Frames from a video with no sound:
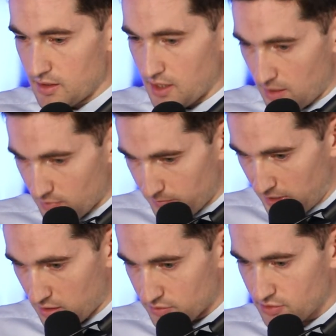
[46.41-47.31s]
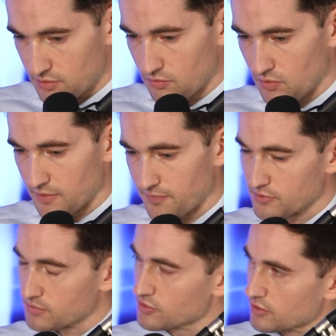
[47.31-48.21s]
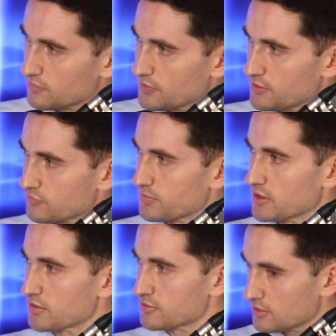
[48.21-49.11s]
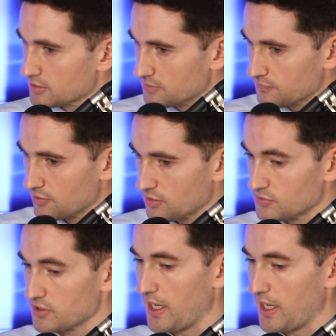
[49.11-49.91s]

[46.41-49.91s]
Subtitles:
came about when I found some surveys from big consulting firms